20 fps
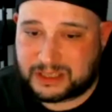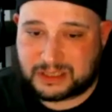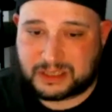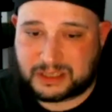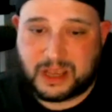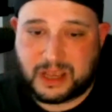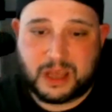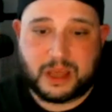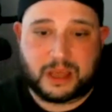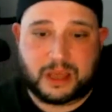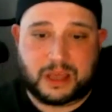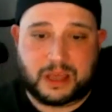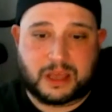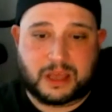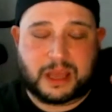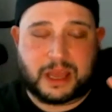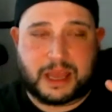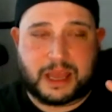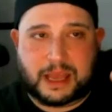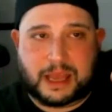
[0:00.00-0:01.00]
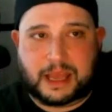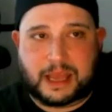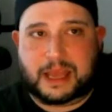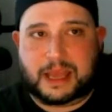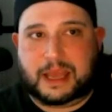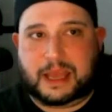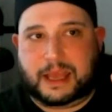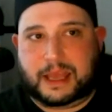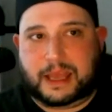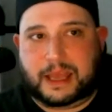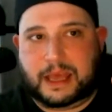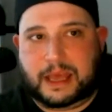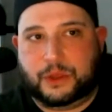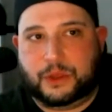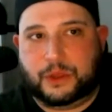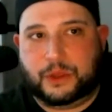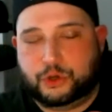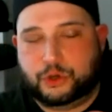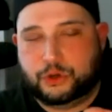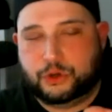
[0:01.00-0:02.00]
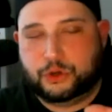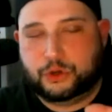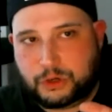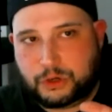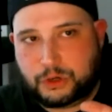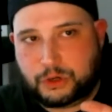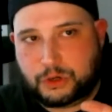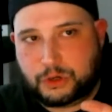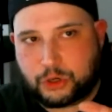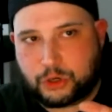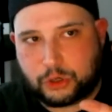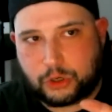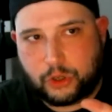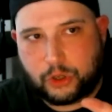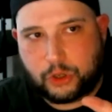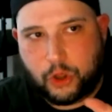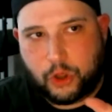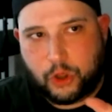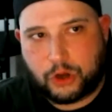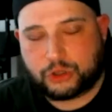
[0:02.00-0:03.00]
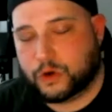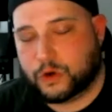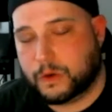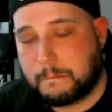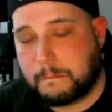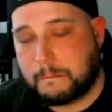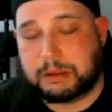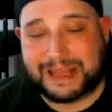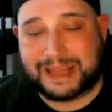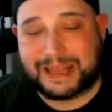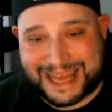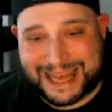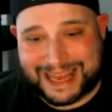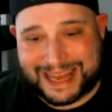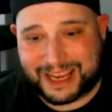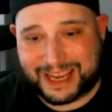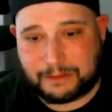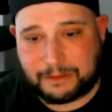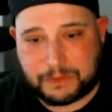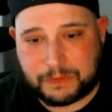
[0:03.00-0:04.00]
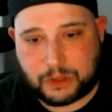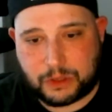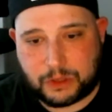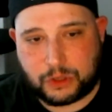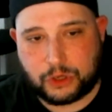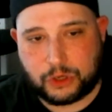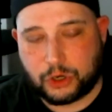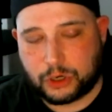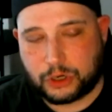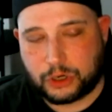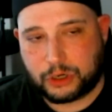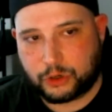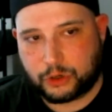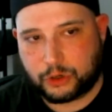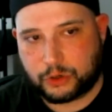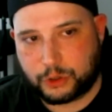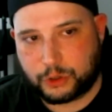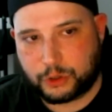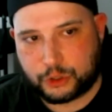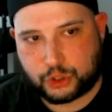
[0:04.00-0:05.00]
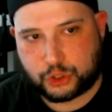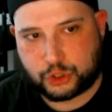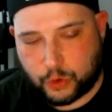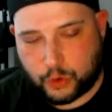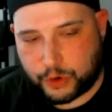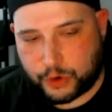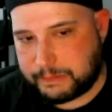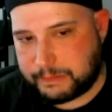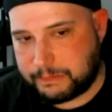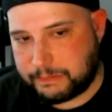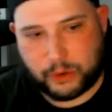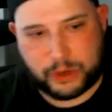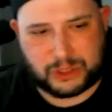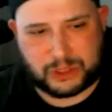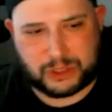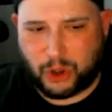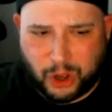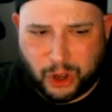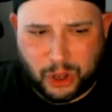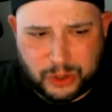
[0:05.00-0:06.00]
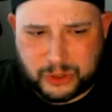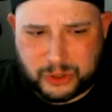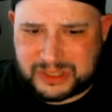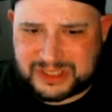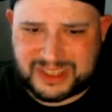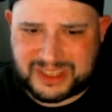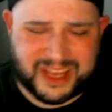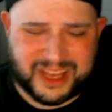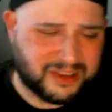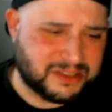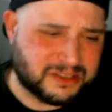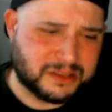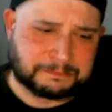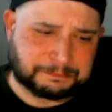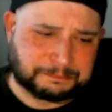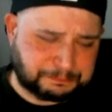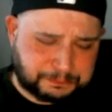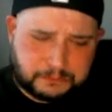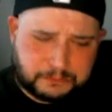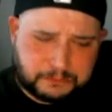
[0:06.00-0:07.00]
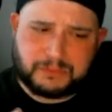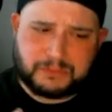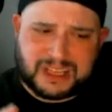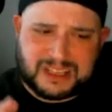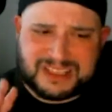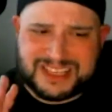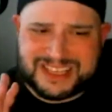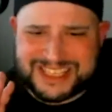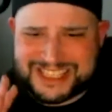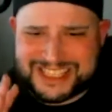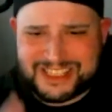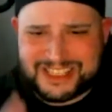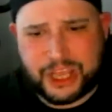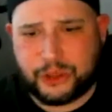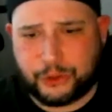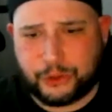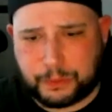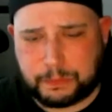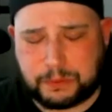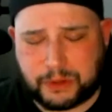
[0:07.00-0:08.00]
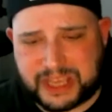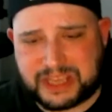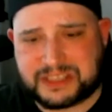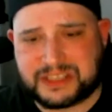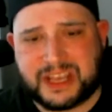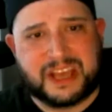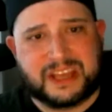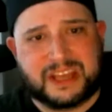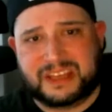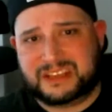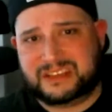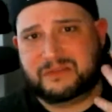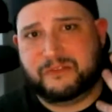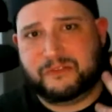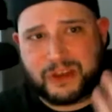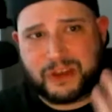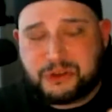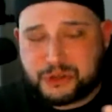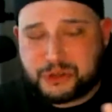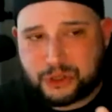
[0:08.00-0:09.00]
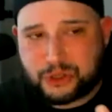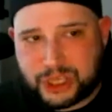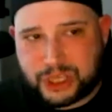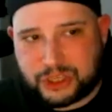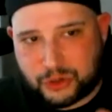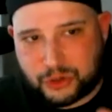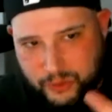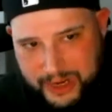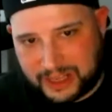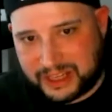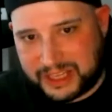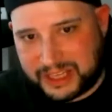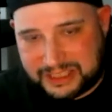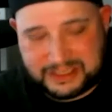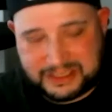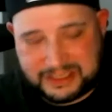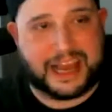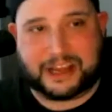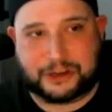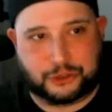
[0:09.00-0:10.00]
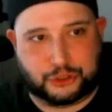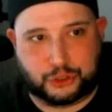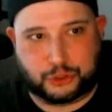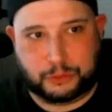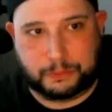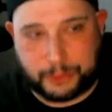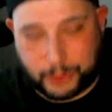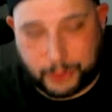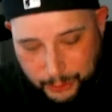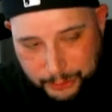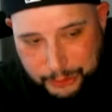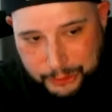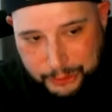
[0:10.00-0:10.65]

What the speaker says: and your long-term planning, your story points, all those things, it's in a singular place that's eventually directly attached to both